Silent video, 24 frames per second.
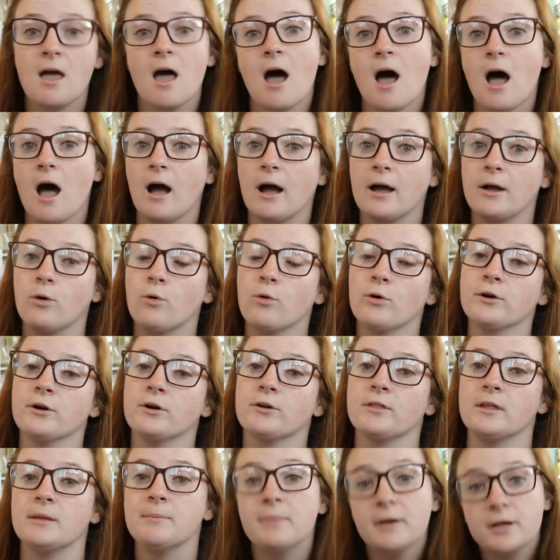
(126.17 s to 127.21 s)
I order
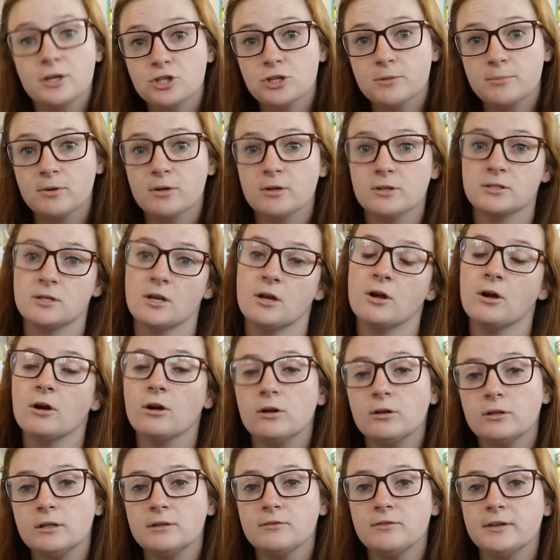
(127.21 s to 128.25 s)
the picture books,
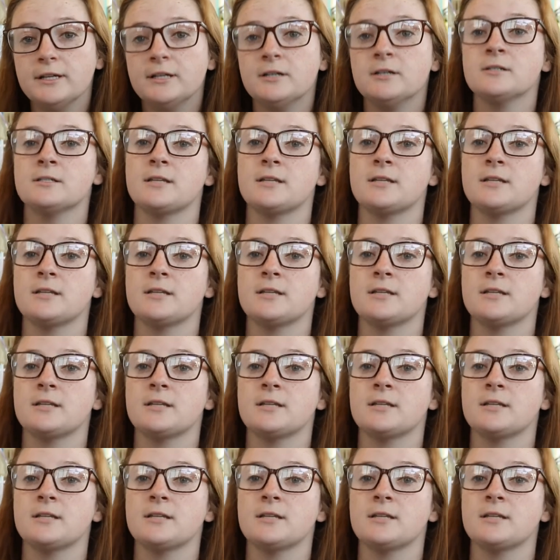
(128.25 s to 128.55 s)
early readers,